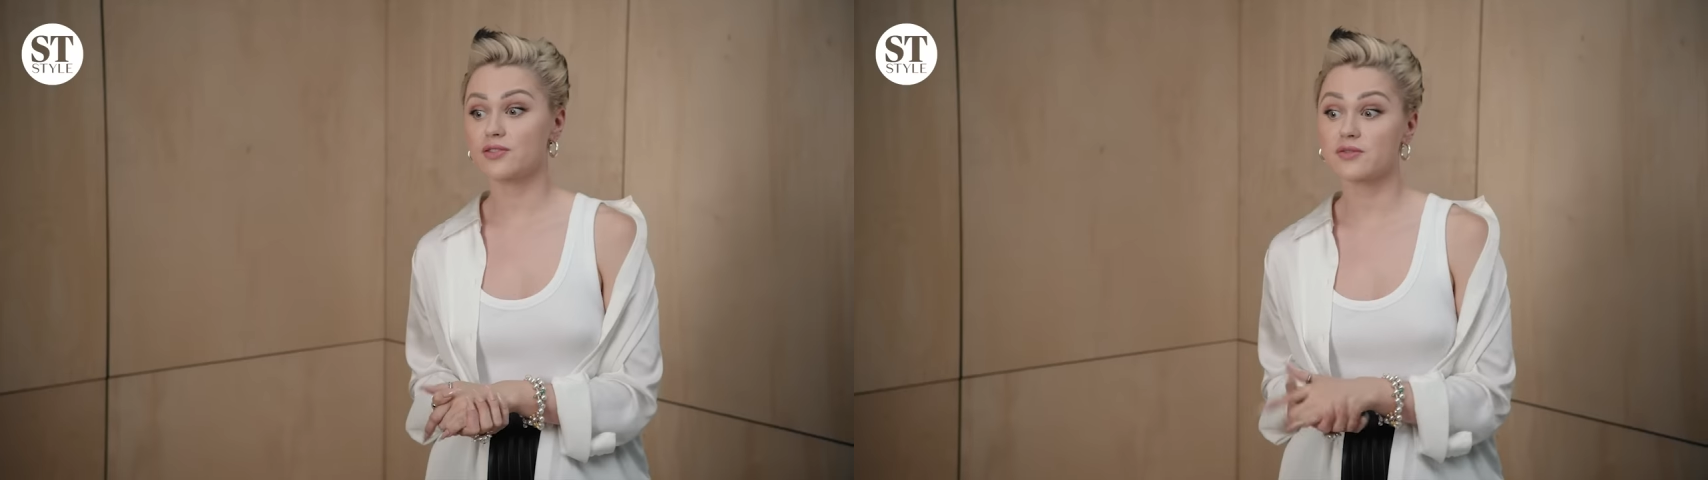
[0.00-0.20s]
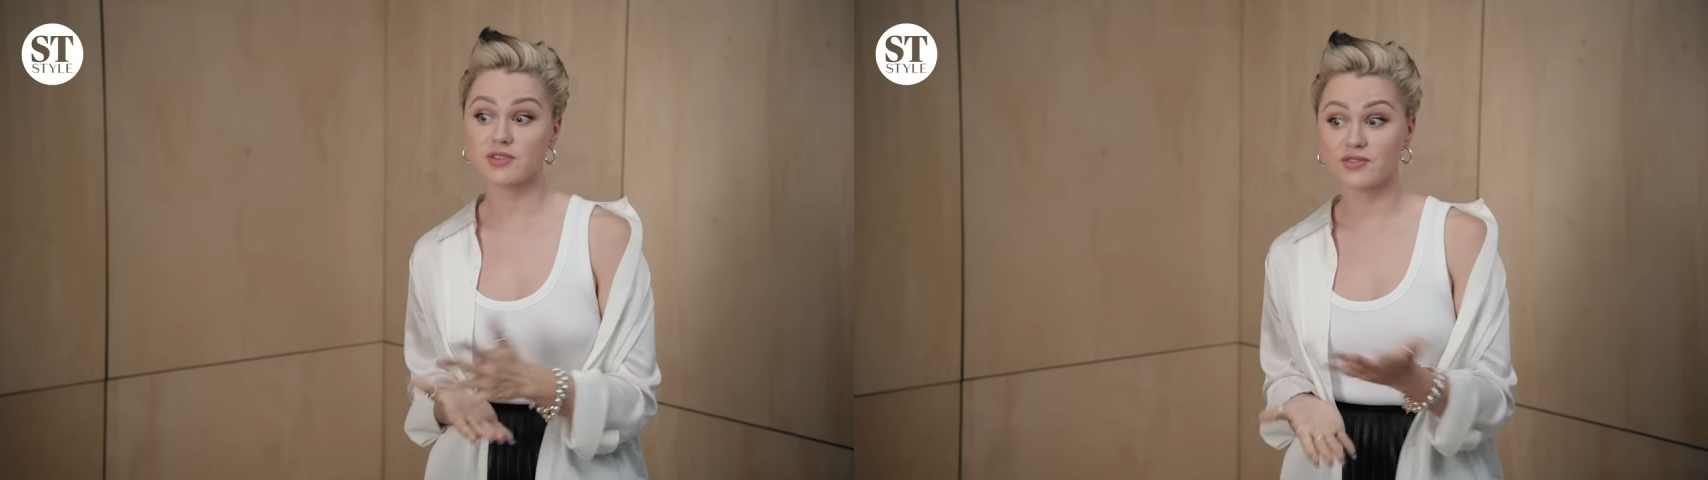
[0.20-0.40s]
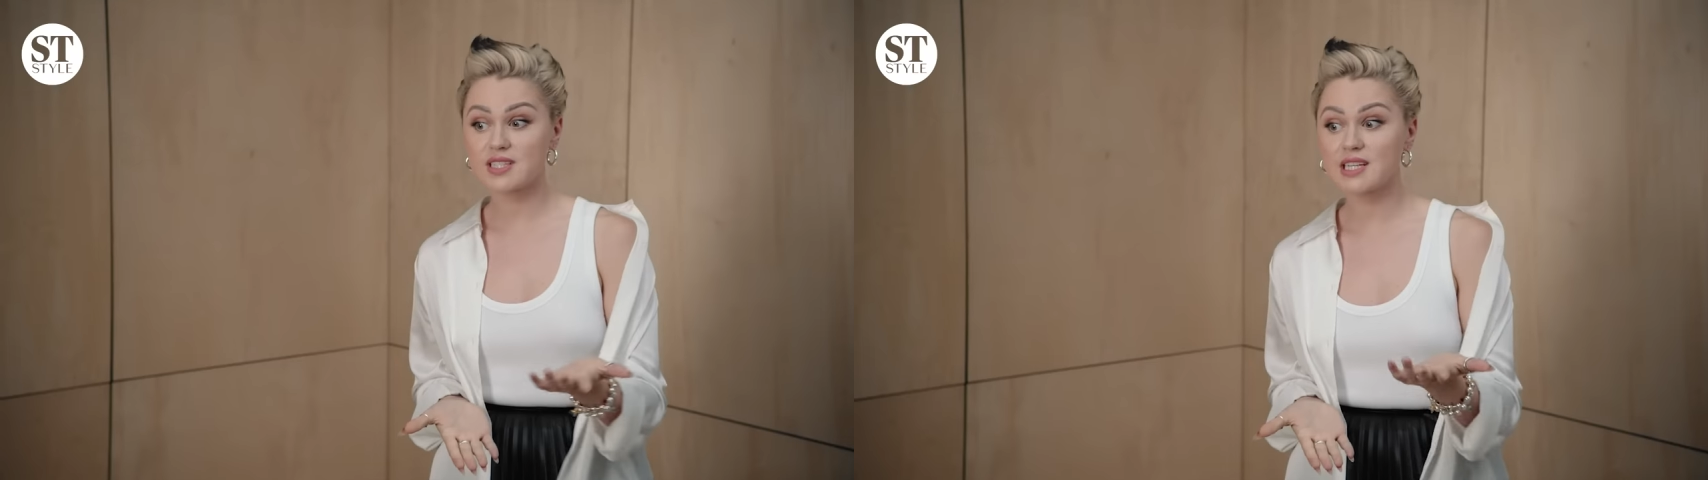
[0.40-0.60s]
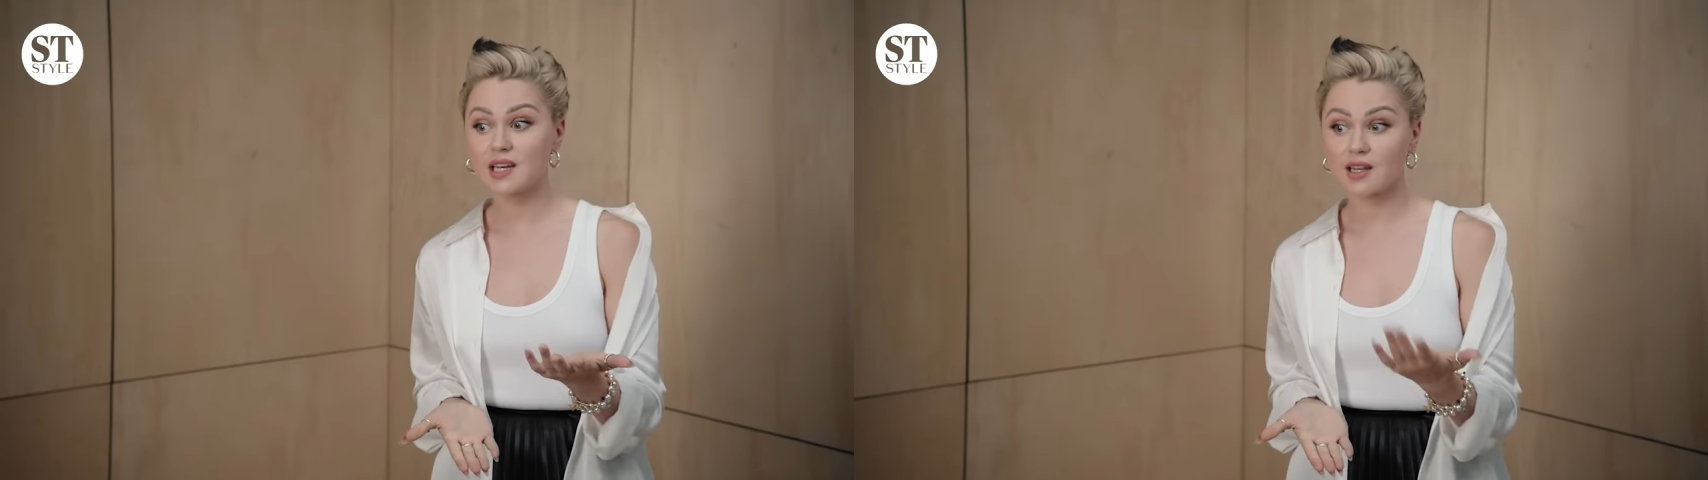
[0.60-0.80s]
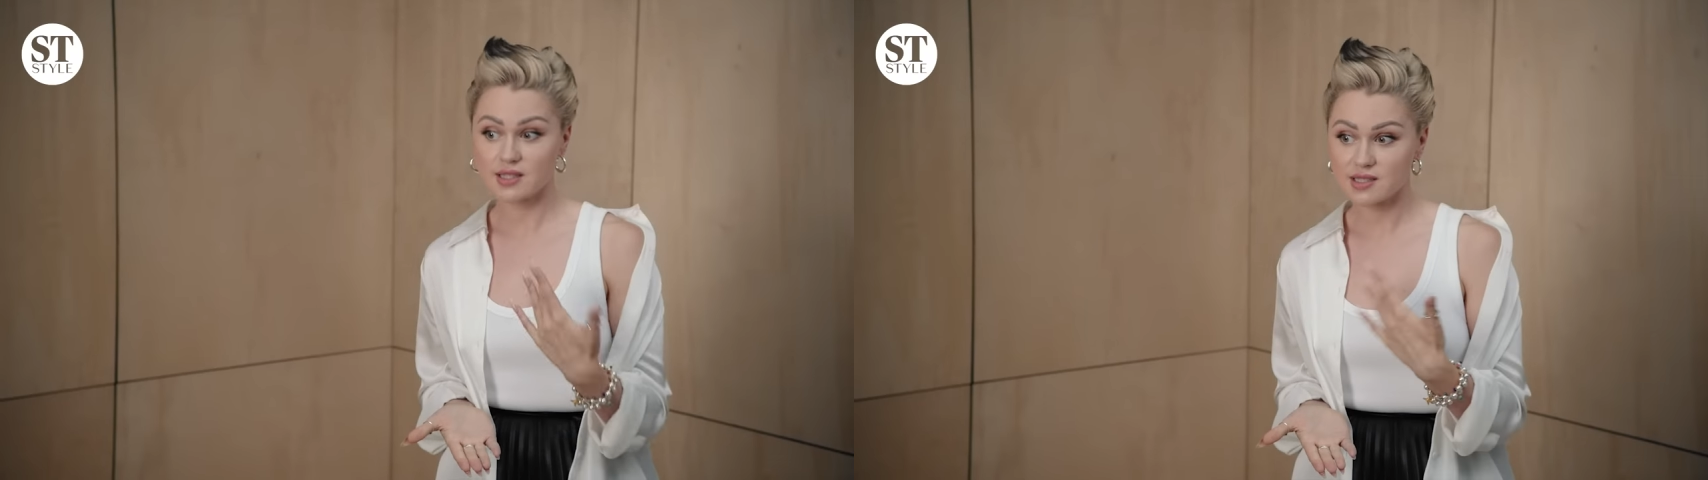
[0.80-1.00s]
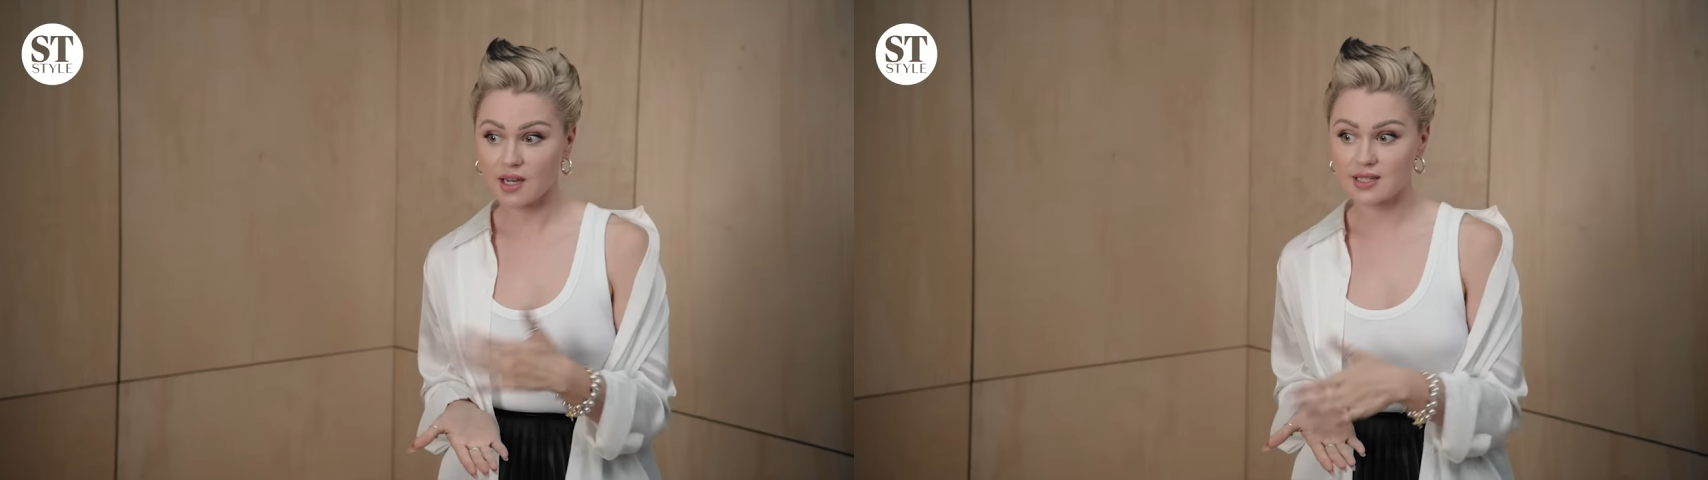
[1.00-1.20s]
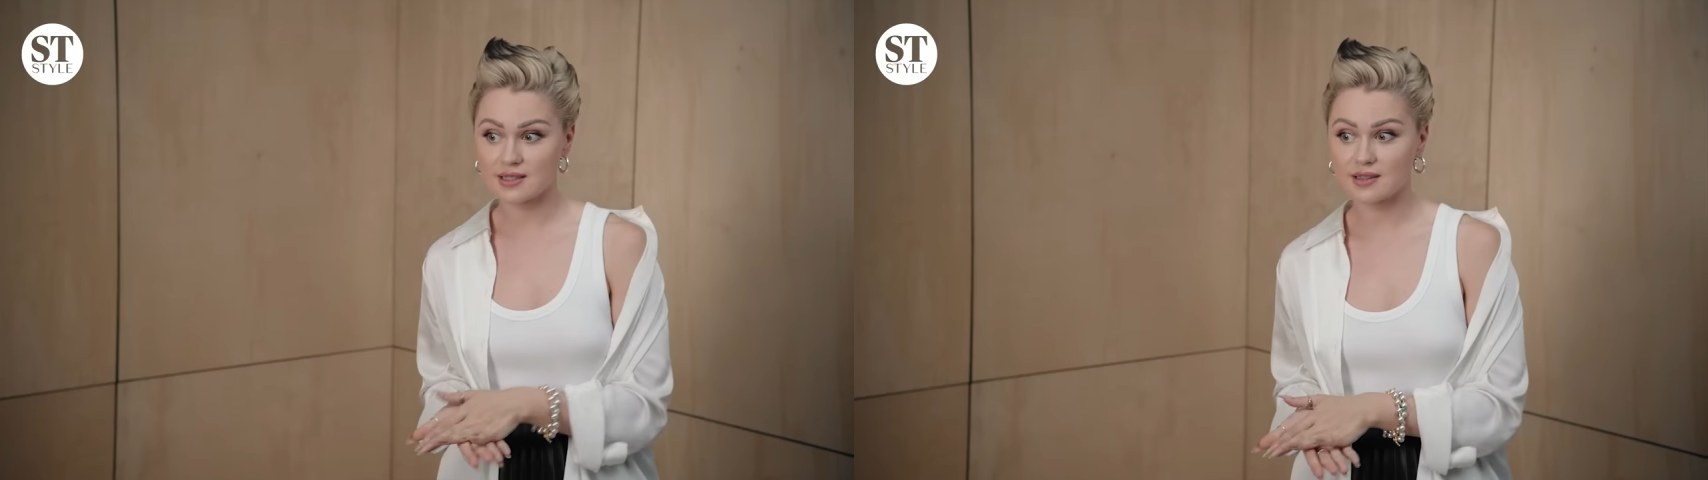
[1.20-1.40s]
From 15, I decided